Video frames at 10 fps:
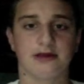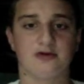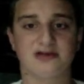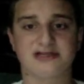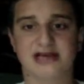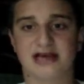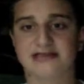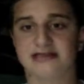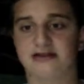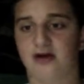Once I got
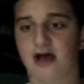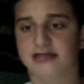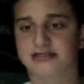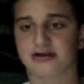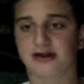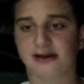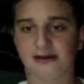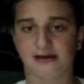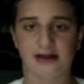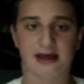to the lock
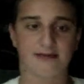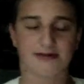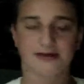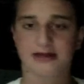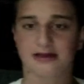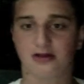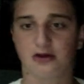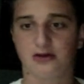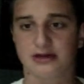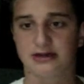screen, everything
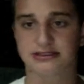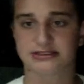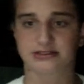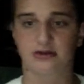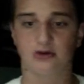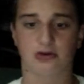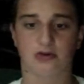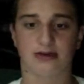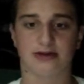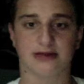loaded so
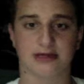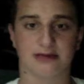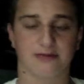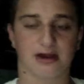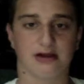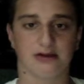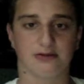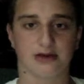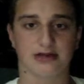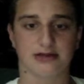quickly compared to
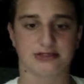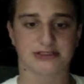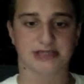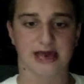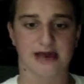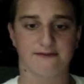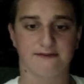what I used to have.